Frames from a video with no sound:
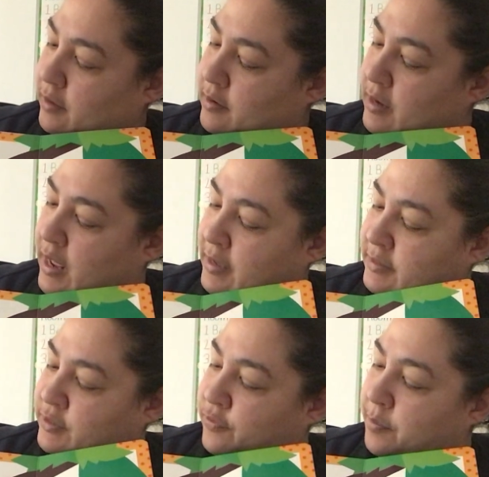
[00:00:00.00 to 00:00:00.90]

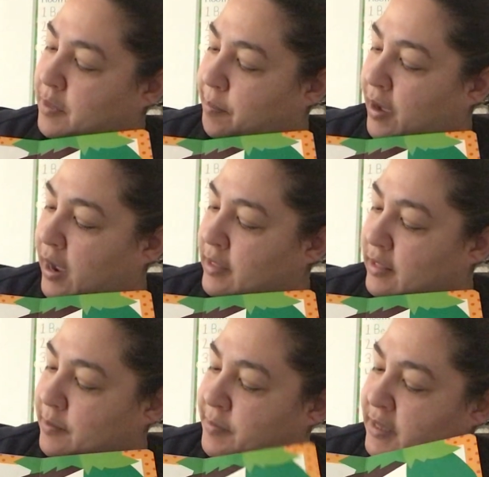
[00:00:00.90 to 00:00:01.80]
Next from the
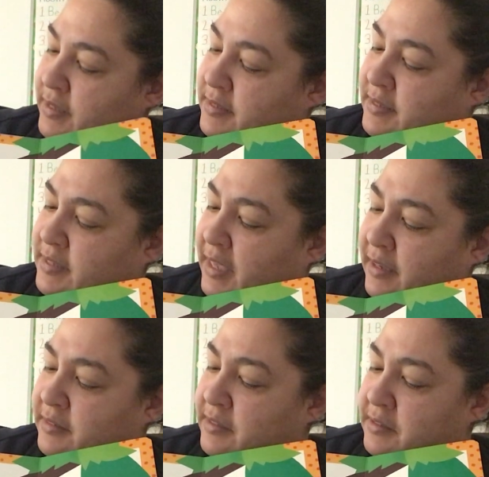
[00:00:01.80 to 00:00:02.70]
pileup,
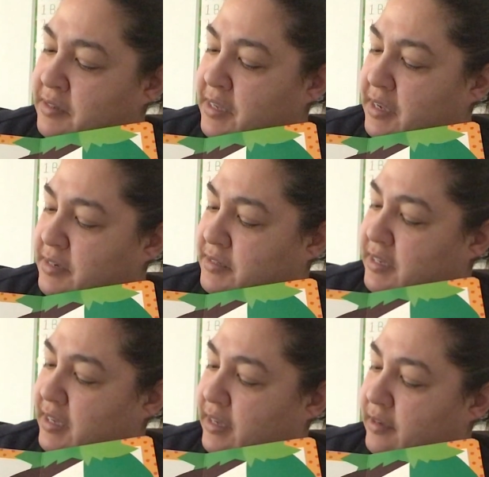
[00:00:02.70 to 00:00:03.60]
skinned knee
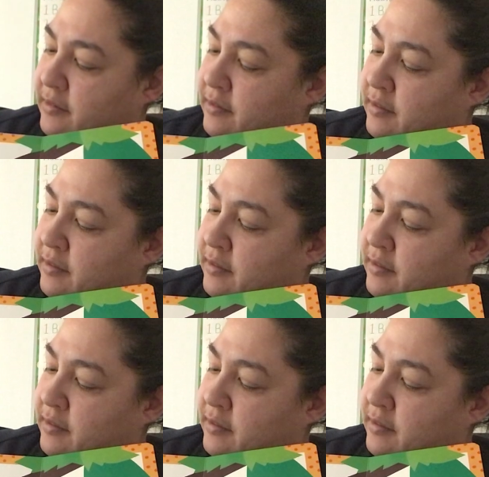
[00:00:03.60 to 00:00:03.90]
D